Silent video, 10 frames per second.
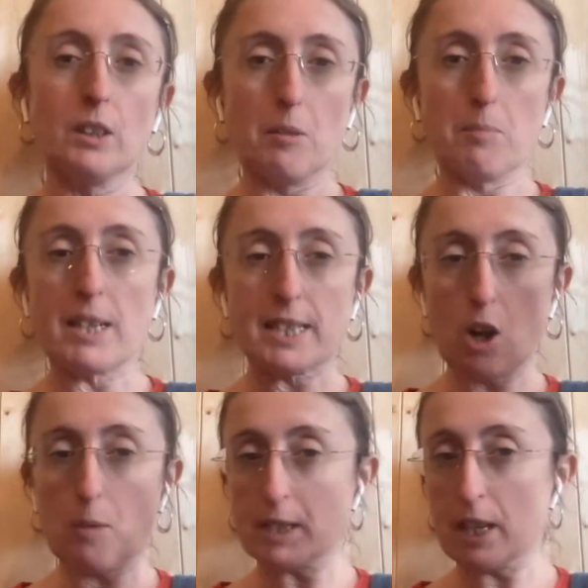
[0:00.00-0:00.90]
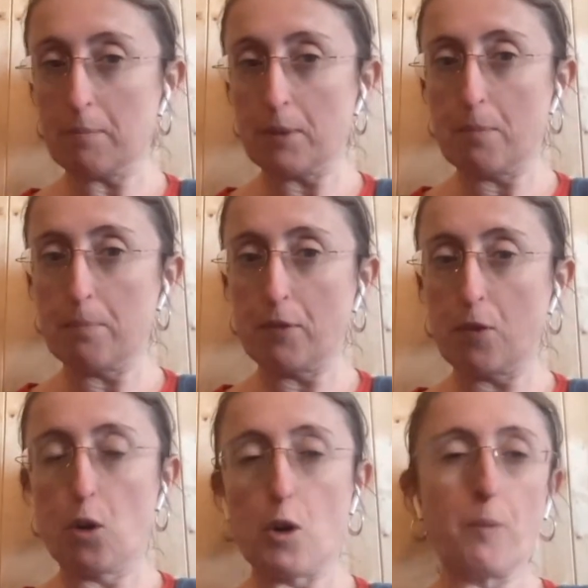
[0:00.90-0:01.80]
My top tip number
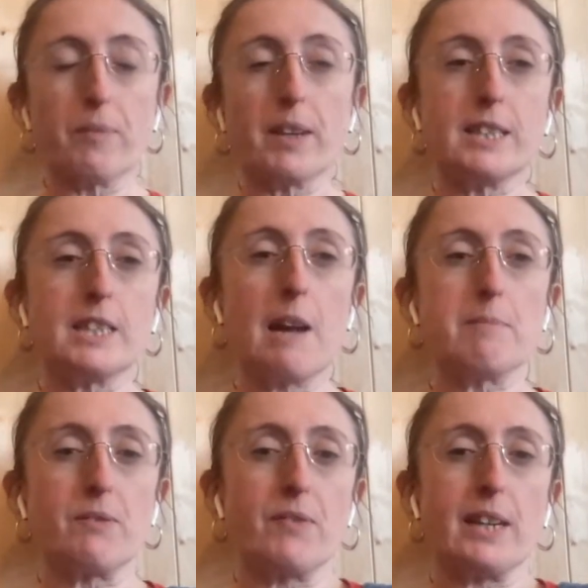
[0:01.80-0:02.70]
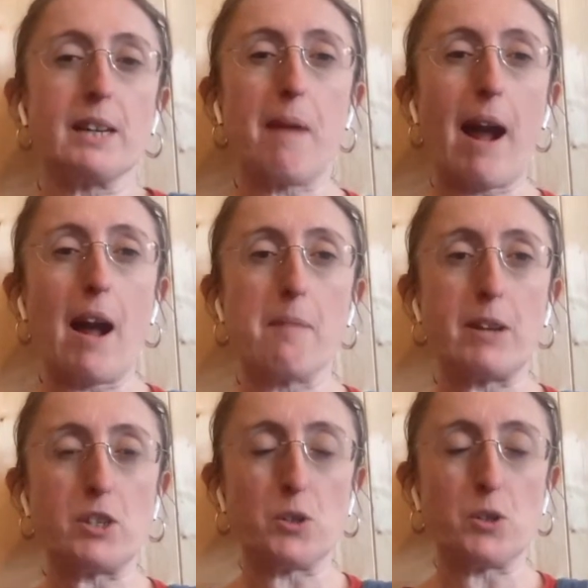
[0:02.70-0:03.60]
4, in terms of thinking about our
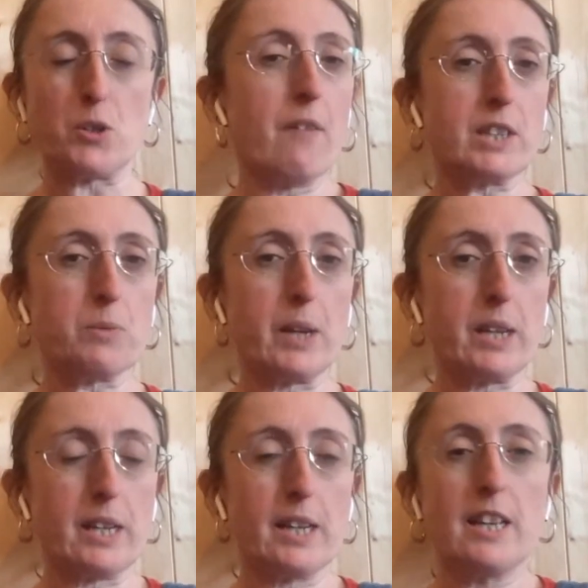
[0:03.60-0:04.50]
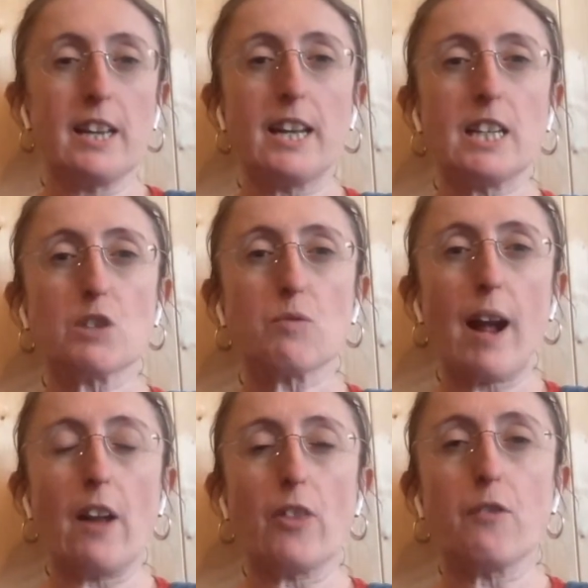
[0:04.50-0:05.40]
mental health this week, is
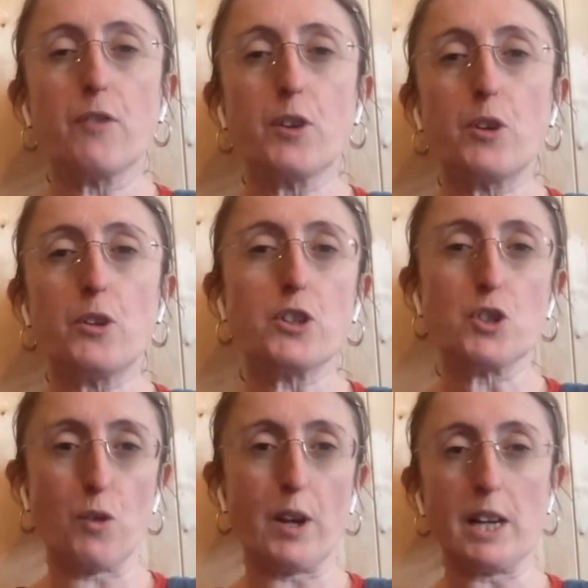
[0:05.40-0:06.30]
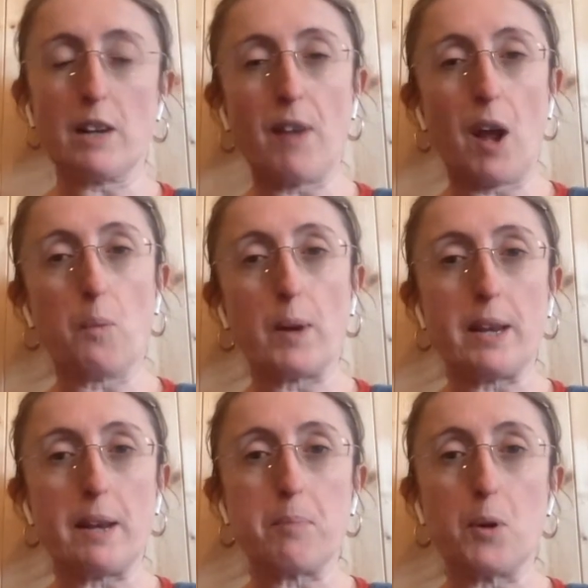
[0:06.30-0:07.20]
around the food and drink that
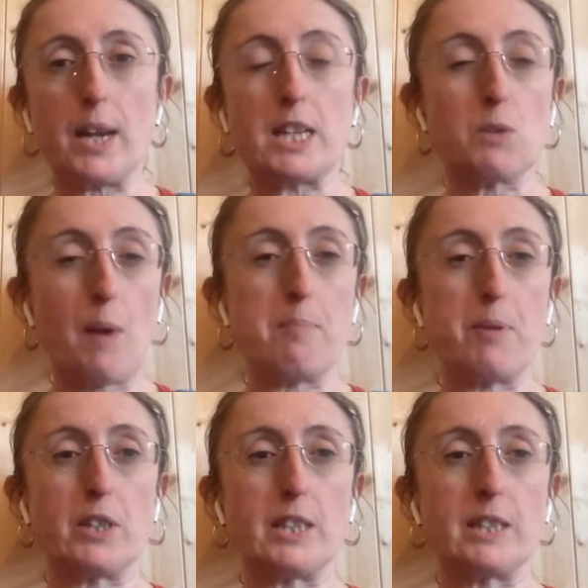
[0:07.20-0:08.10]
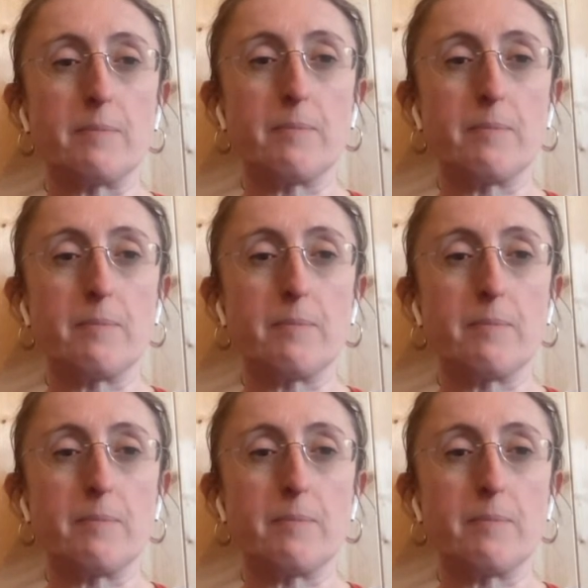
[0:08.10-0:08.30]
we put into our bodies.